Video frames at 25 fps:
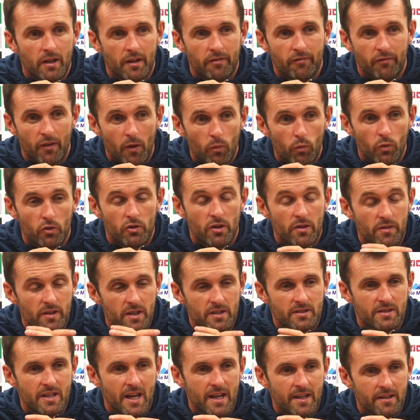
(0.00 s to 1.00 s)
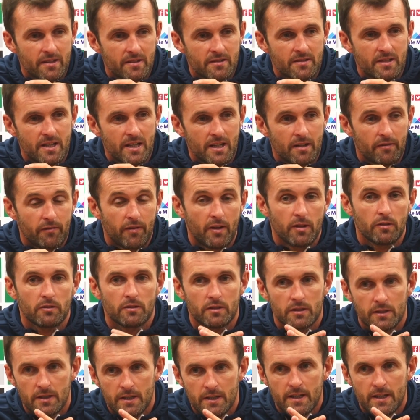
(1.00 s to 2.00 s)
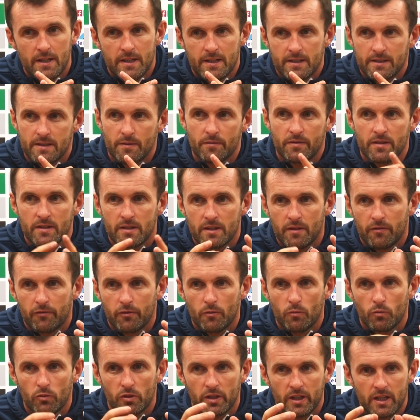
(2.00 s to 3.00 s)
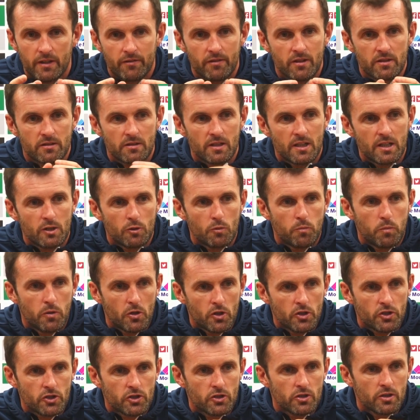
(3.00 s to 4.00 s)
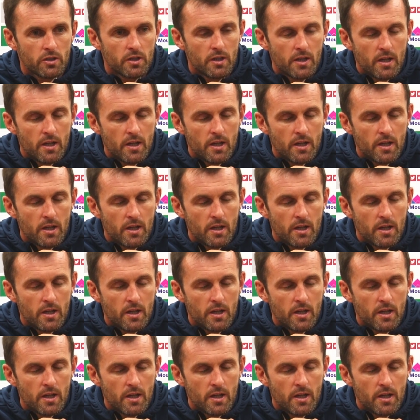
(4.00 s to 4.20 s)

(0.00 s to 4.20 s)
I felt we were in the ascendancy, and I felt something different would have given us a little push.